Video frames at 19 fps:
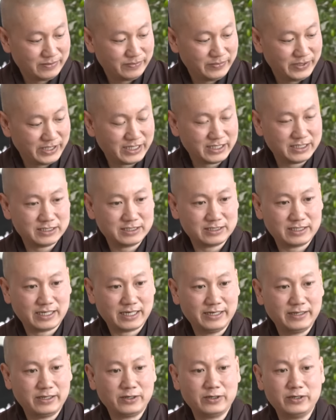Because
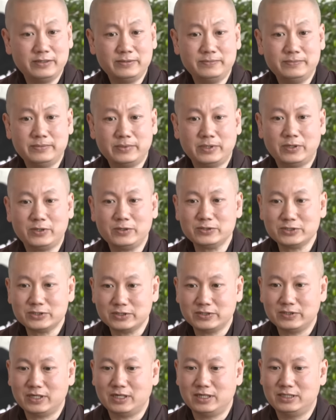I am
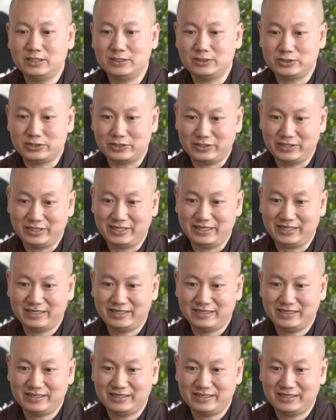also on a journey.